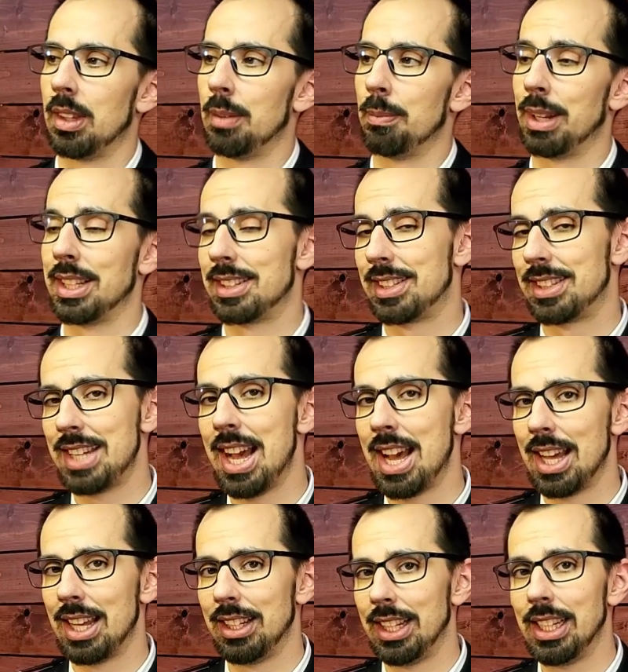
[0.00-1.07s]
But
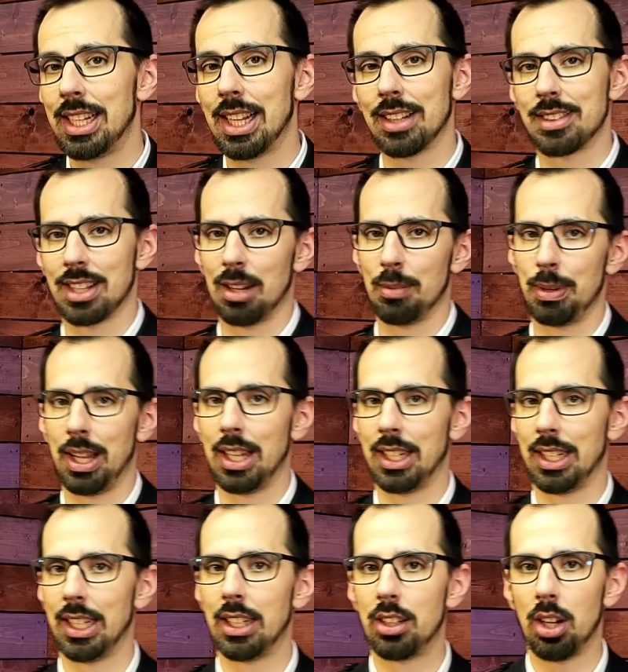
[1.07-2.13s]
instead, he gets up and
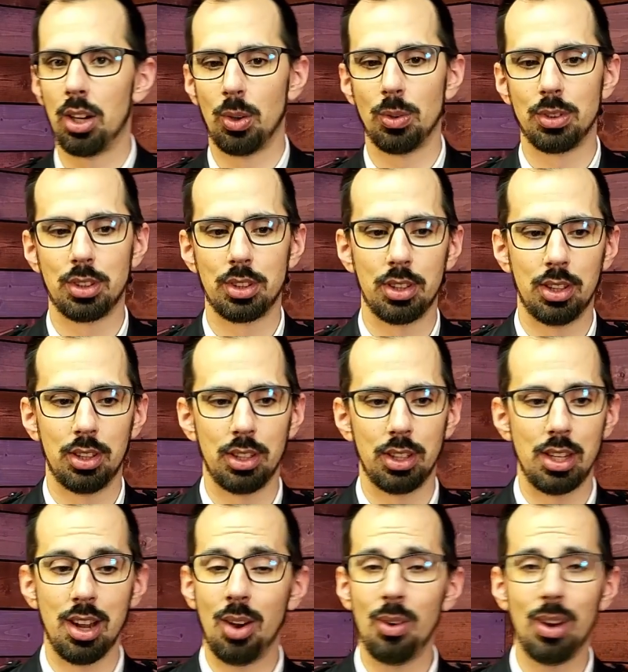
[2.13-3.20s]
he goes.
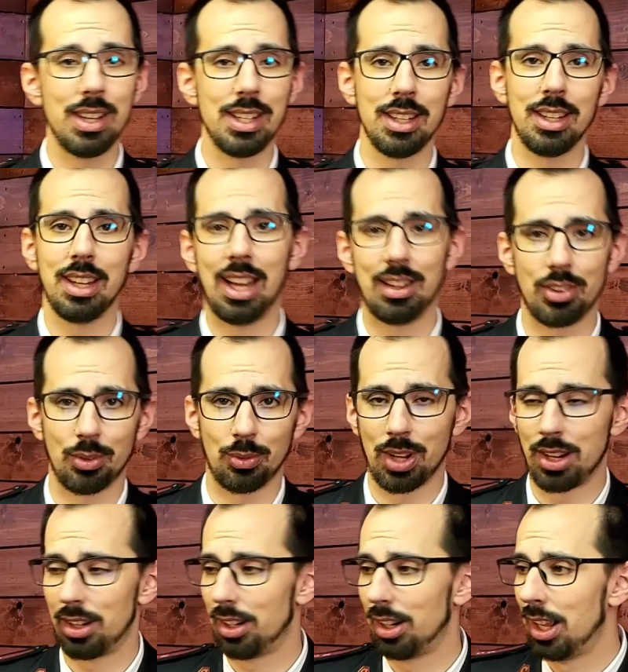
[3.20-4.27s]
Noah didn't have a
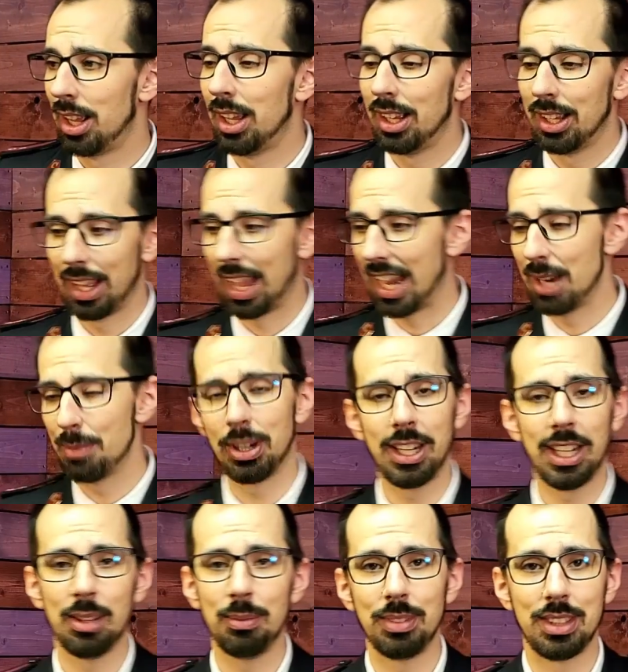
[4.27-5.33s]
rudder.
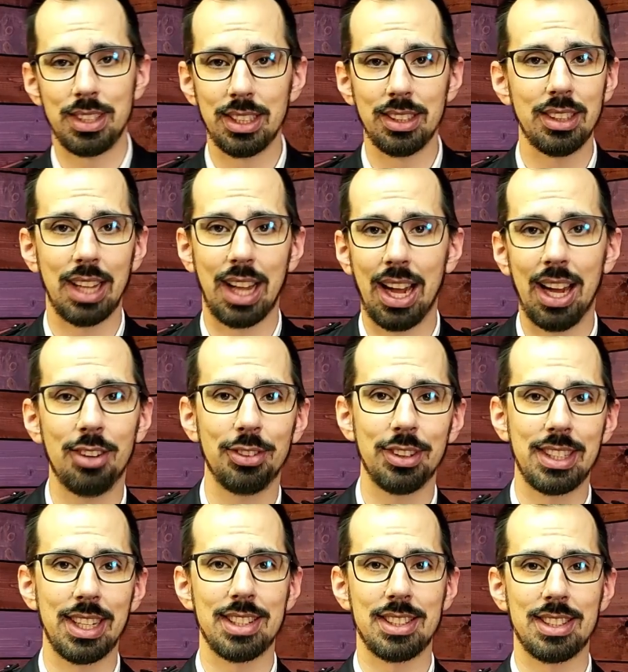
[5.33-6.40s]
Abraham didn't have a
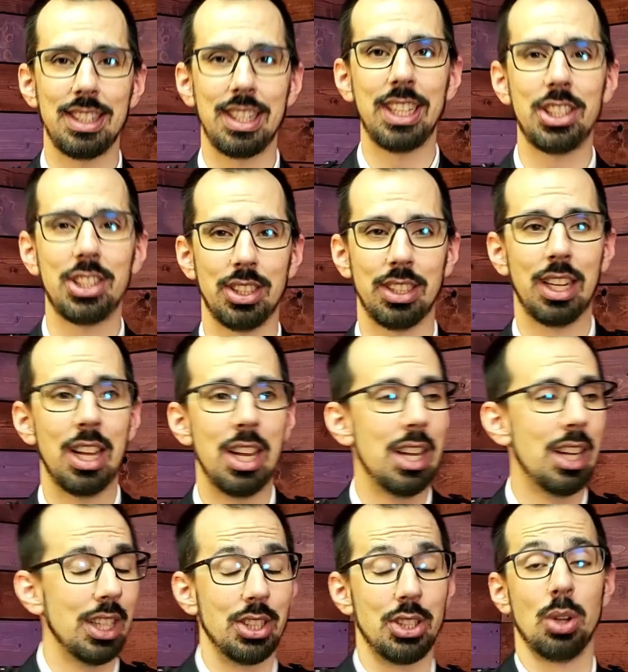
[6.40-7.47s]
destination.
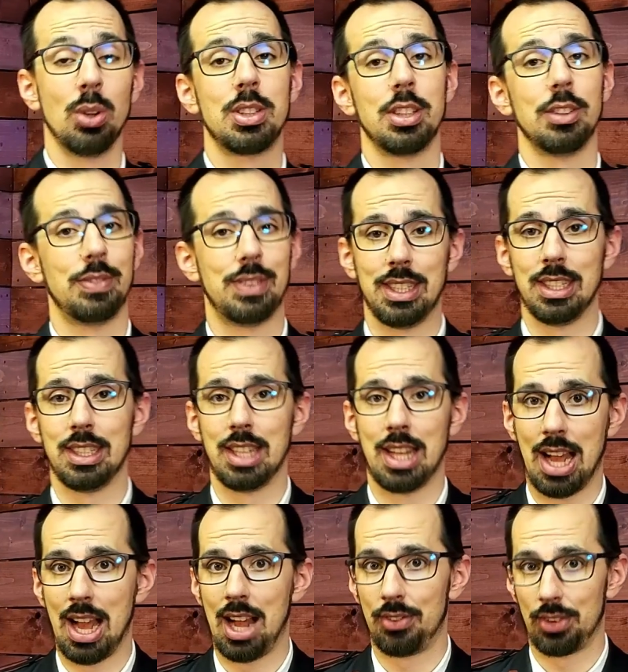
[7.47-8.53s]
Joseph didn't
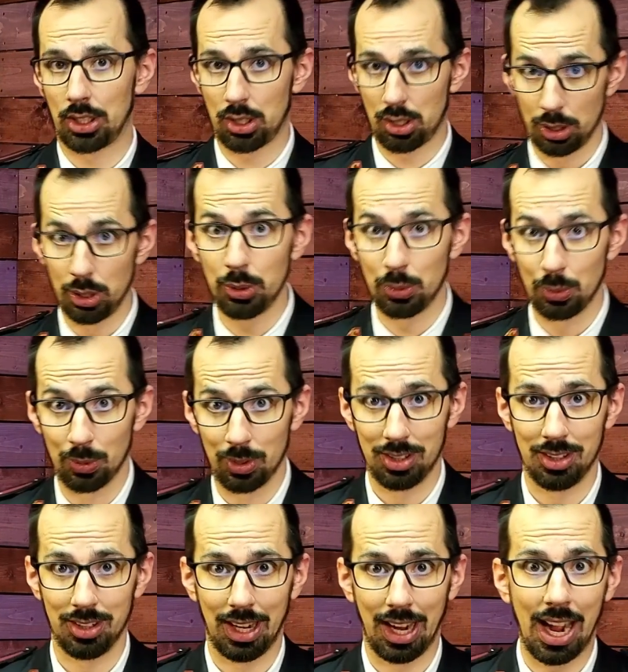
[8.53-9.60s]
have a clue
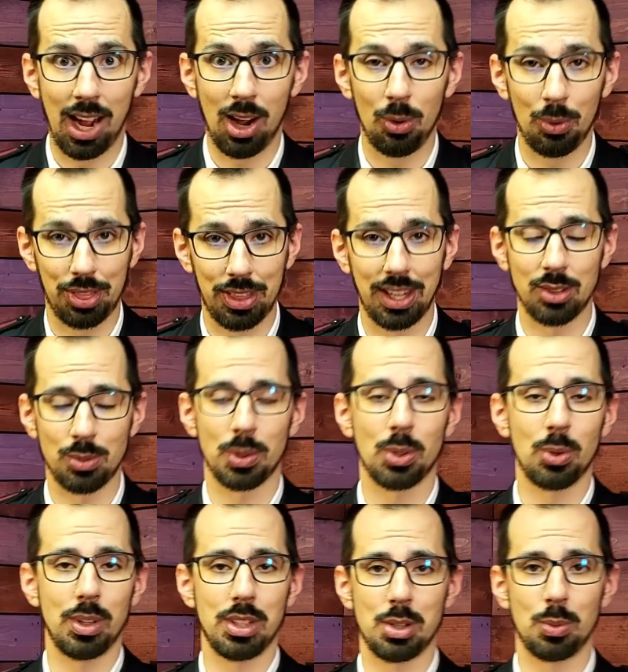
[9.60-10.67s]
how things were
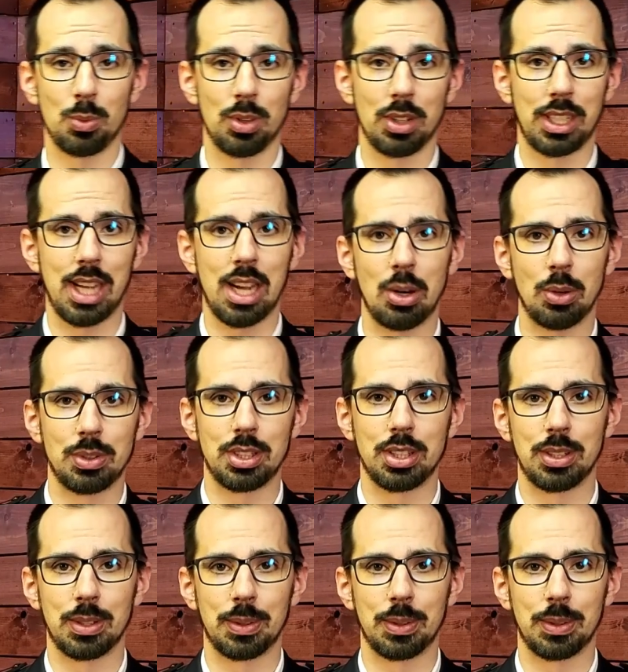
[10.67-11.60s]
going to work out.